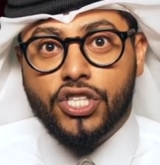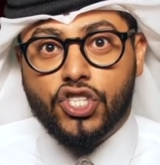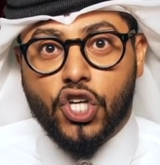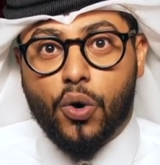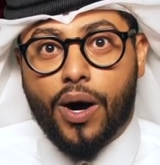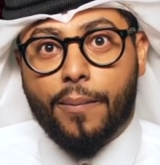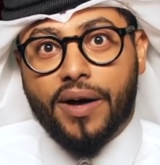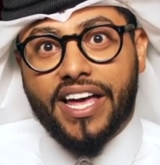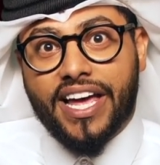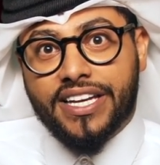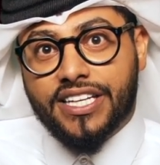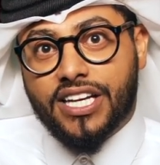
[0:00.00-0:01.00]
So I'm gonna
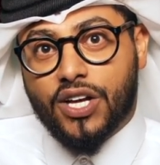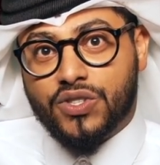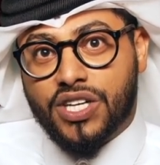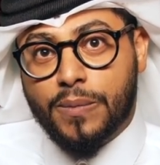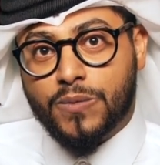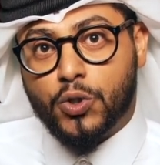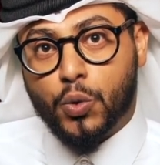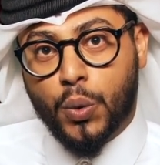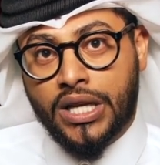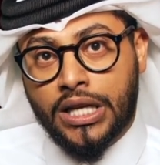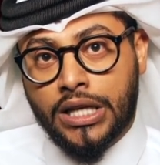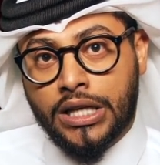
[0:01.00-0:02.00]
end it on something
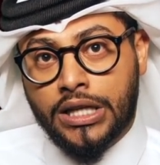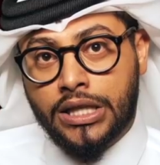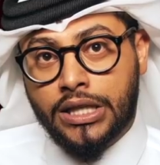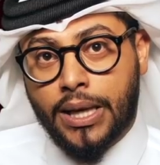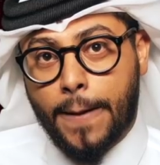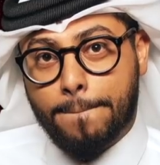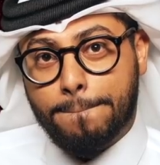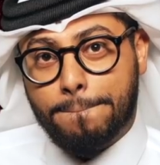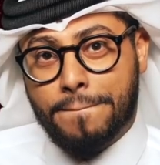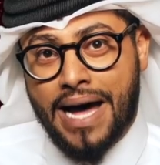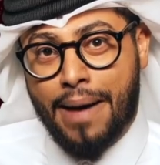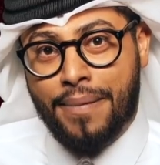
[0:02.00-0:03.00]
sweet.
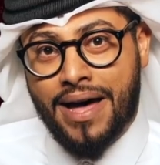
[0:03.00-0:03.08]
Bye